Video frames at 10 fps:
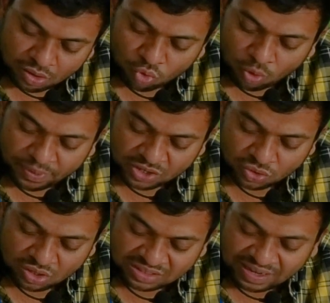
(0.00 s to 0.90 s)
cooperation
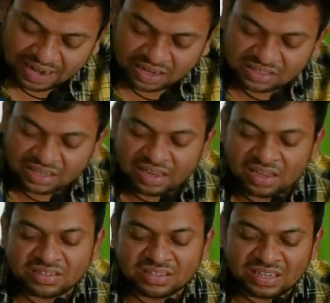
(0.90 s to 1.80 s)
on strategic
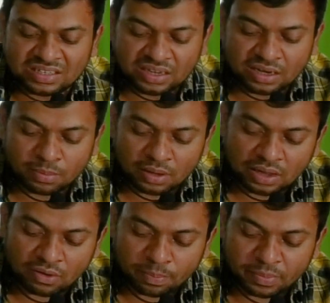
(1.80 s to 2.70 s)
areas and sustainable
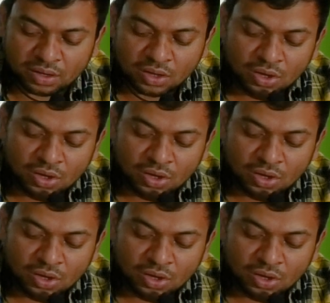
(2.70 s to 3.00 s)
development.